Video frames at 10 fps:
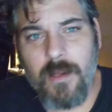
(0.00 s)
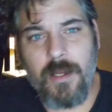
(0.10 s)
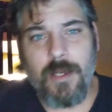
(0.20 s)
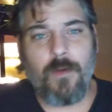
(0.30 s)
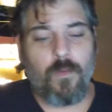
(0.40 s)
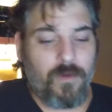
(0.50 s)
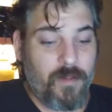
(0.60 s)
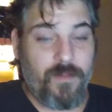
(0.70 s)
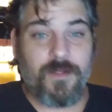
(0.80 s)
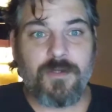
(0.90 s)
You know,
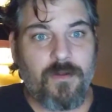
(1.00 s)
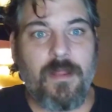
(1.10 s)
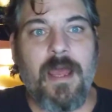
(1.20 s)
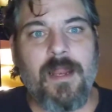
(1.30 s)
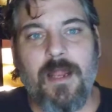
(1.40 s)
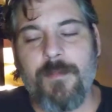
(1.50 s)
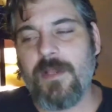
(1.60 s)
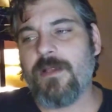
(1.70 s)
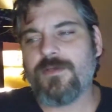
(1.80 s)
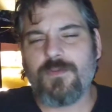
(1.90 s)
this or that? I
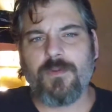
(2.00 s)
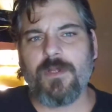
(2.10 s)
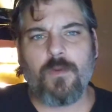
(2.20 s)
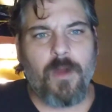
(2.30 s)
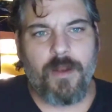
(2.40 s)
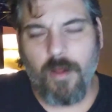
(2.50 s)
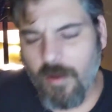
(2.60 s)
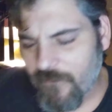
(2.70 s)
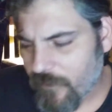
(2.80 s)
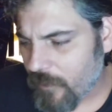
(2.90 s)
mean, is really quite
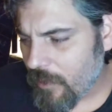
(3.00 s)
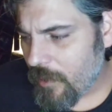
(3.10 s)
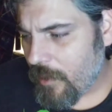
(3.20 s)
awful.